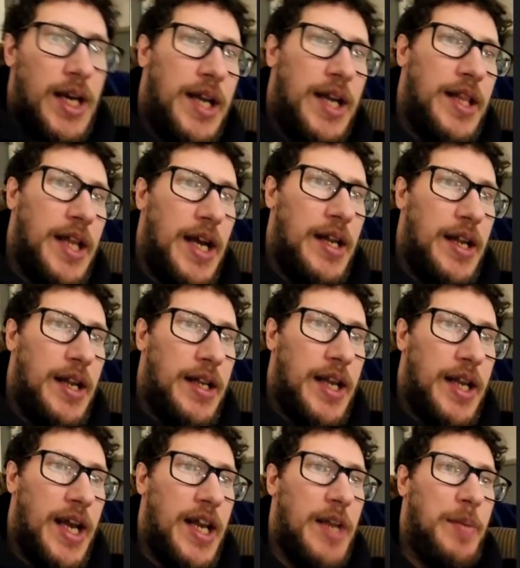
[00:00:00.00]

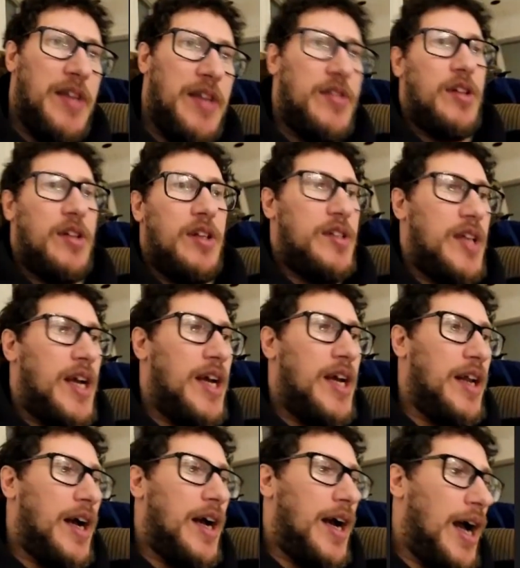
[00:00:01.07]
And Kenny basically
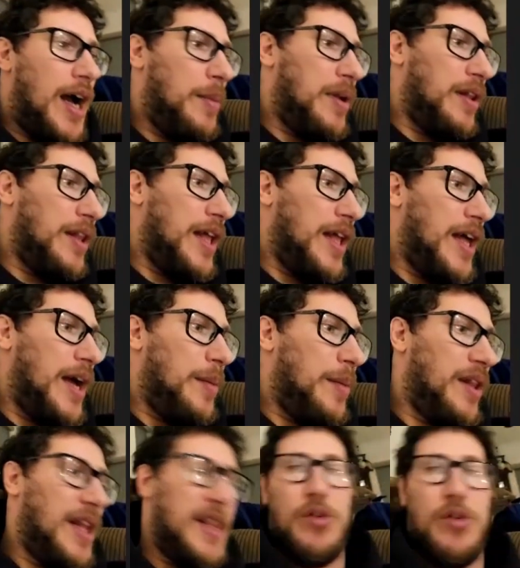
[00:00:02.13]
said, I'm gonna
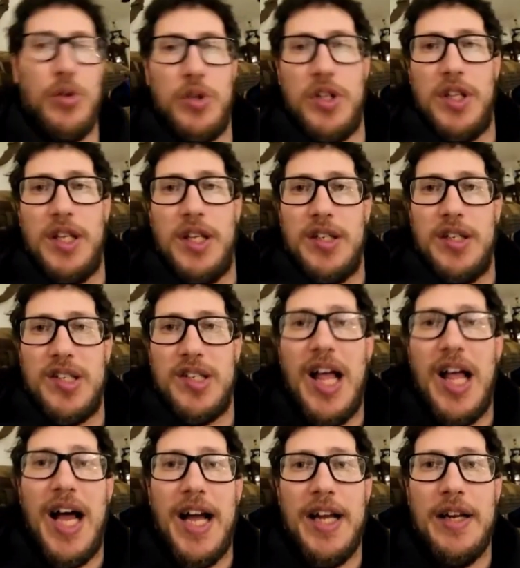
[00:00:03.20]
let these sorts of things
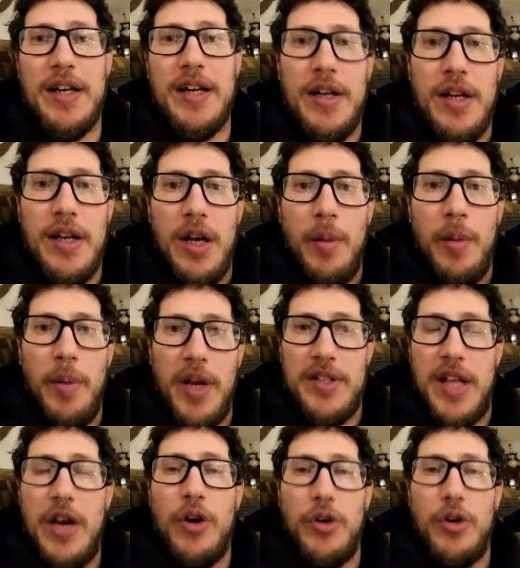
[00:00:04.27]
slide
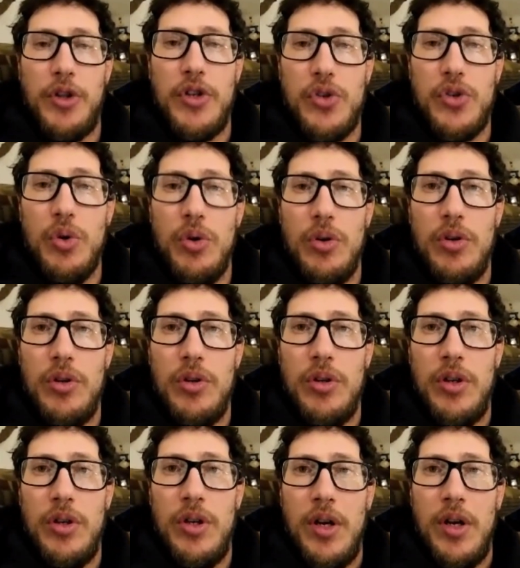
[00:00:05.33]
because they hurt the school.
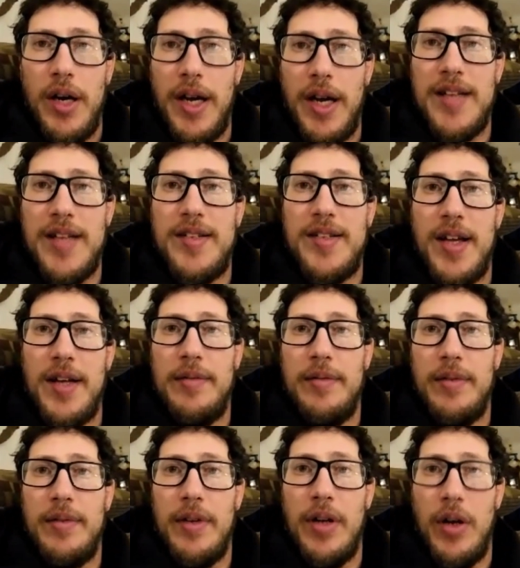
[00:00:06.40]
And I said,
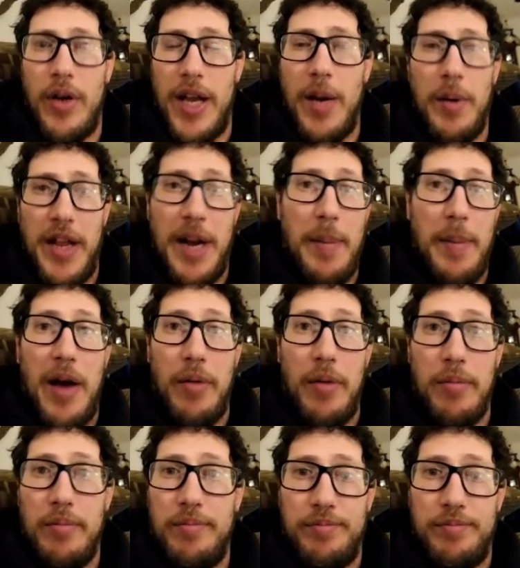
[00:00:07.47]
okay, well then I'm out.